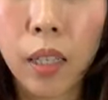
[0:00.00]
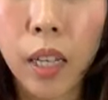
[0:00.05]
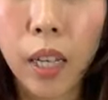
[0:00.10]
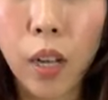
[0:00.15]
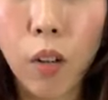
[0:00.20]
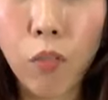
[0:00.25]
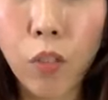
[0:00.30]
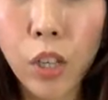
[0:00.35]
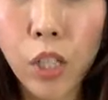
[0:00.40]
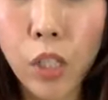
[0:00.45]

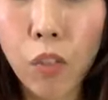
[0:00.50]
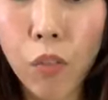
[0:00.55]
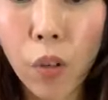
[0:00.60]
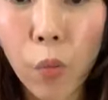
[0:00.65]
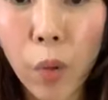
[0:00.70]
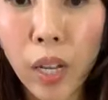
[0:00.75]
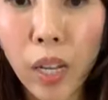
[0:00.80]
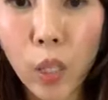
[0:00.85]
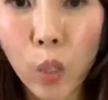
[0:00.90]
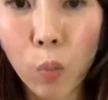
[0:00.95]
Okay. Of course, if
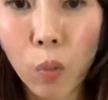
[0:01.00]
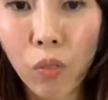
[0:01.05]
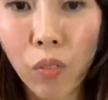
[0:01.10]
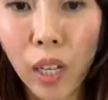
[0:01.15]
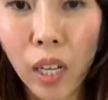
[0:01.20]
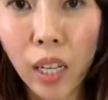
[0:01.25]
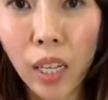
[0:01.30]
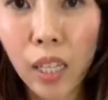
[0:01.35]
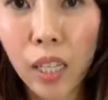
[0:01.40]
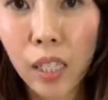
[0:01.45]
you want it to be
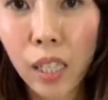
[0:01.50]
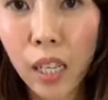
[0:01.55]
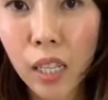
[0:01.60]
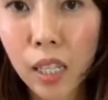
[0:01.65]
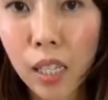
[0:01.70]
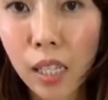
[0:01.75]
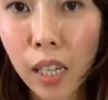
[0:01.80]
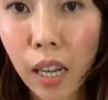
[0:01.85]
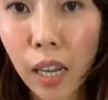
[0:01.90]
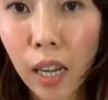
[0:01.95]
really easy,
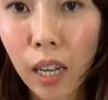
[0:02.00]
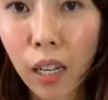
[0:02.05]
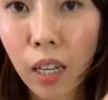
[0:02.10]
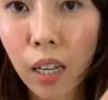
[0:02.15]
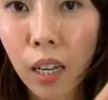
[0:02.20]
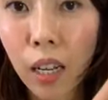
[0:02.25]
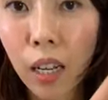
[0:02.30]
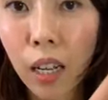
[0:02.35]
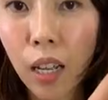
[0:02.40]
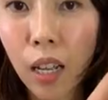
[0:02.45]
it's just like that,
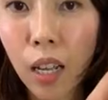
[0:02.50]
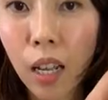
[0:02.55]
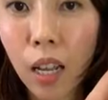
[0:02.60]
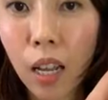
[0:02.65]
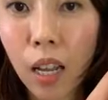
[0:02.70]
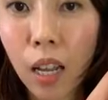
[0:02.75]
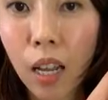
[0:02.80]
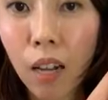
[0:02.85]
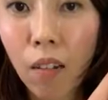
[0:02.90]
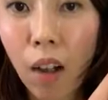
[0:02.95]

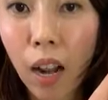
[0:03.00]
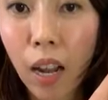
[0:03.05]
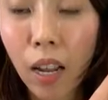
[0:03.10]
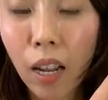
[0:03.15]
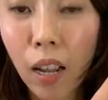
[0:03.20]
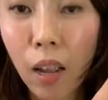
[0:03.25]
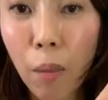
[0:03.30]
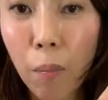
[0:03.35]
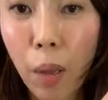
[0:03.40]
right?